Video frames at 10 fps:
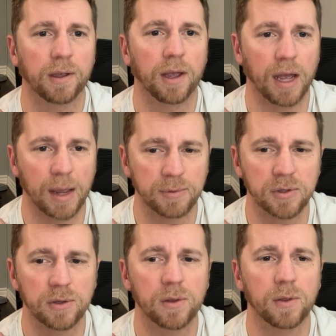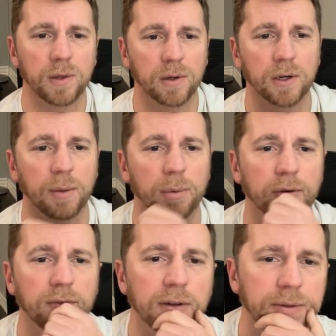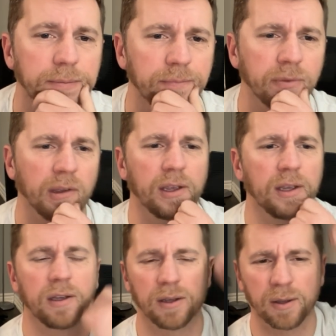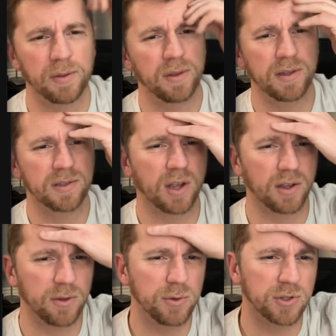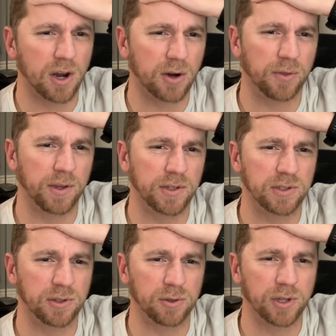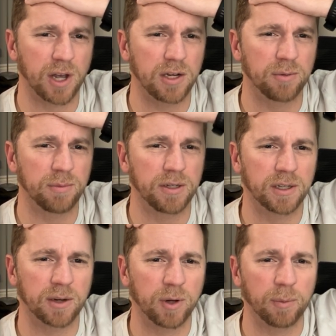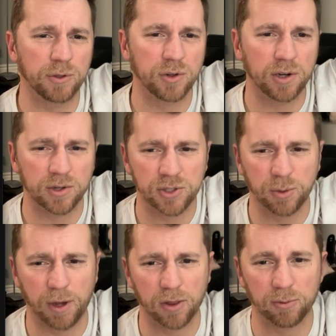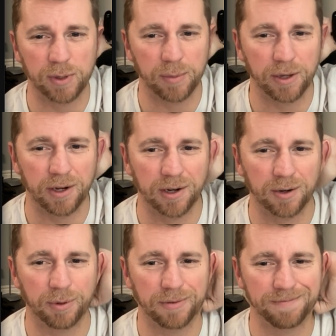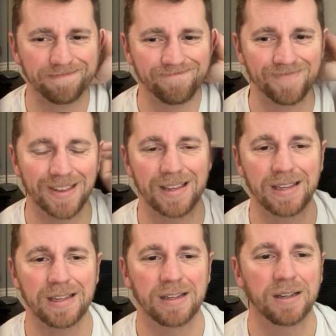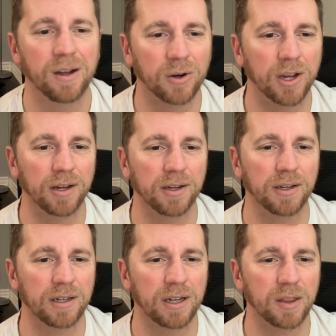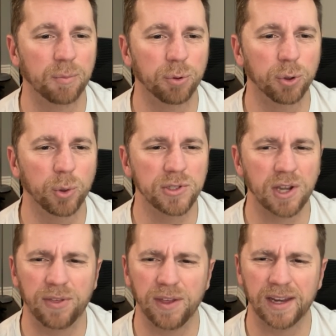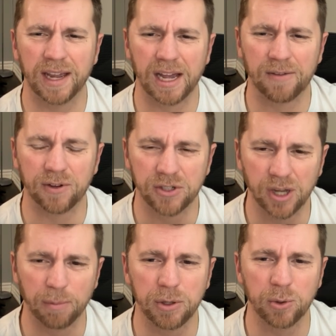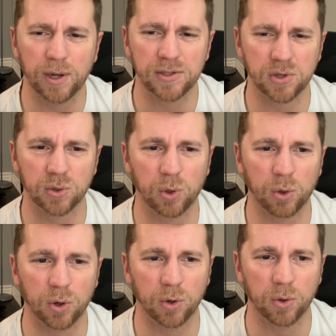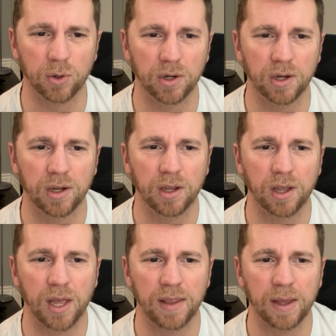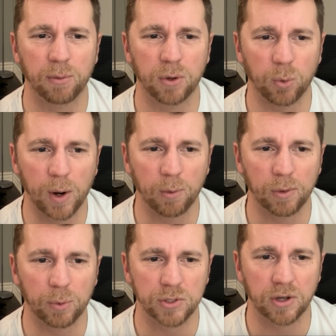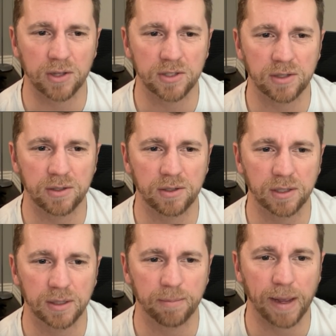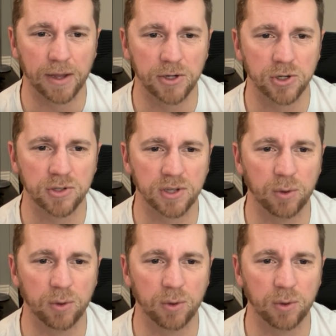Absolutely. Okay, perfect. These two soccer things still, Tottenham and Real Madrid, are still bothering me a bit here, but okay. The Brewers, I think, have a W as their logo, and that would go well with Wisconsin Badgers and